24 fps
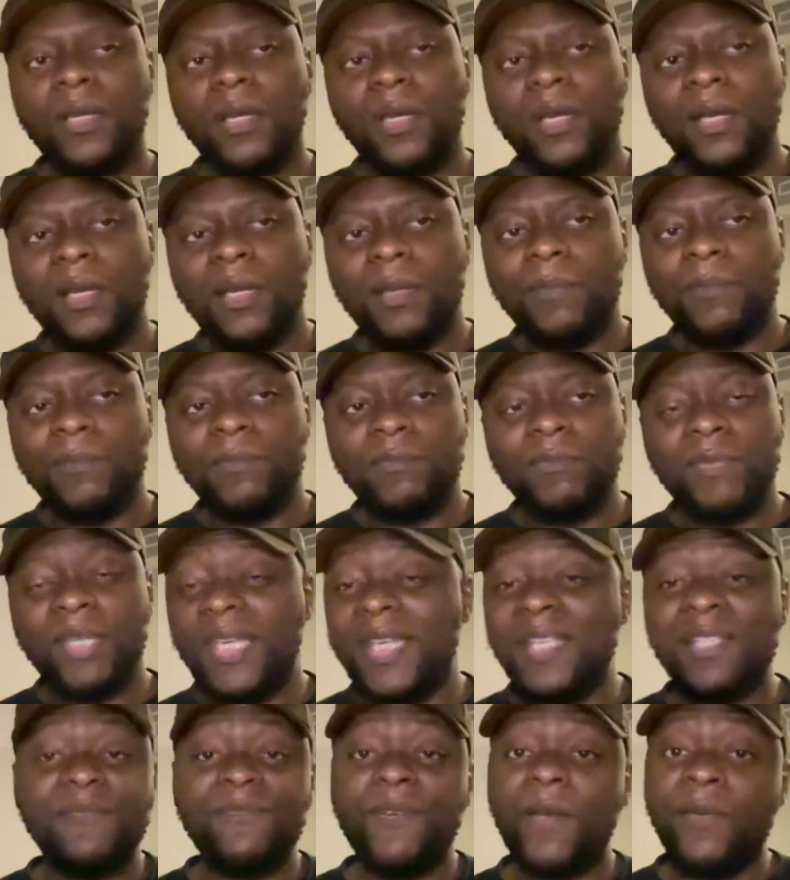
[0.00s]

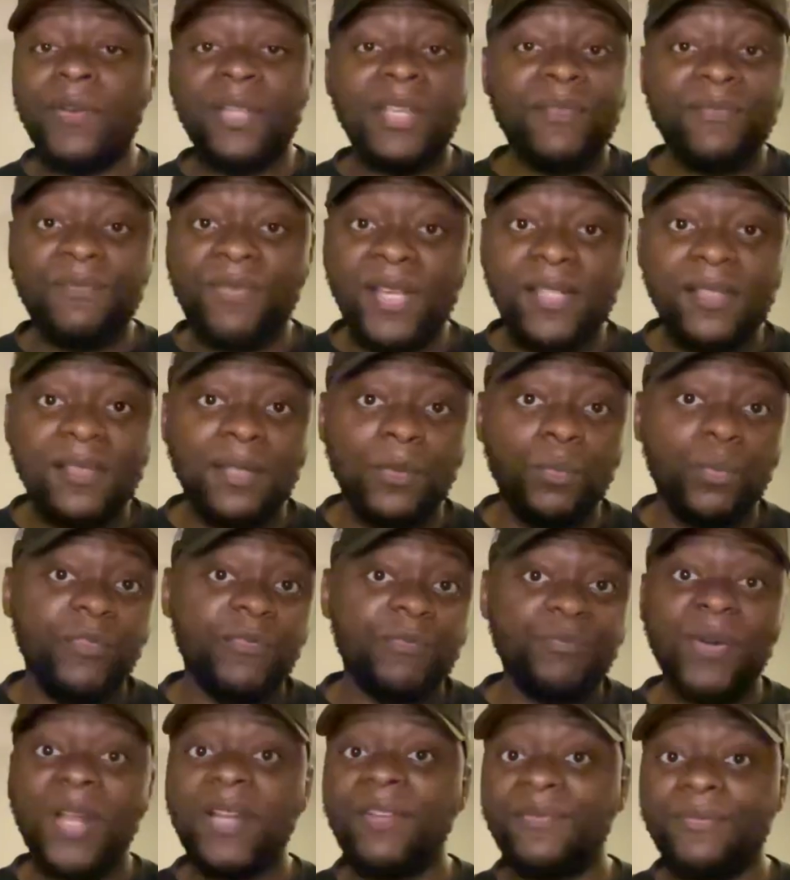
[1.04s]
he's very invested
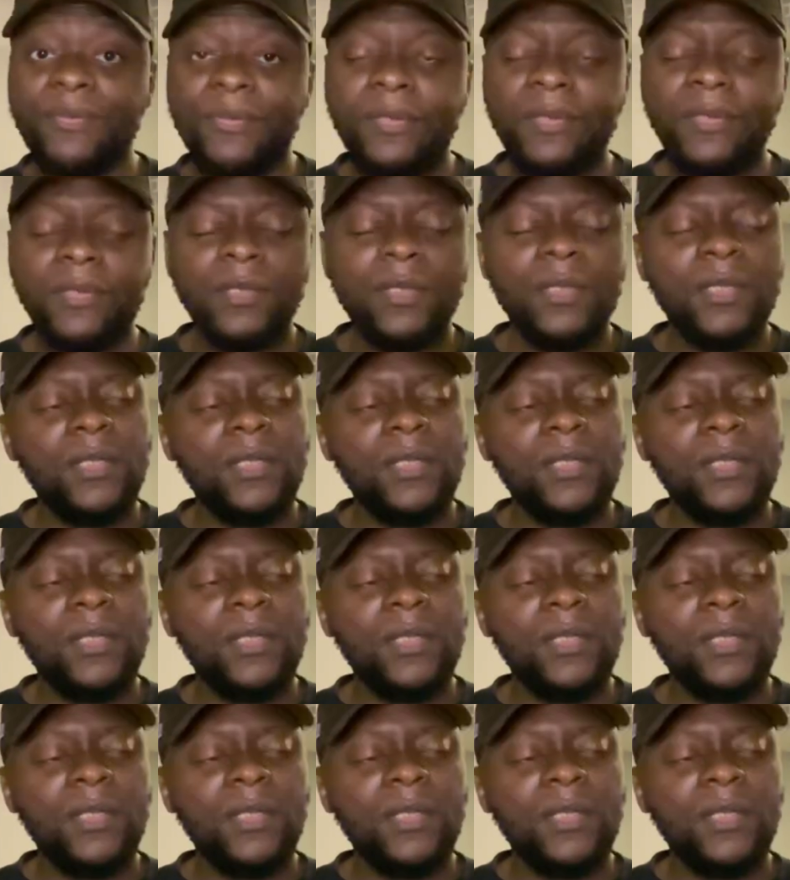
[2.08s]
with Brentford.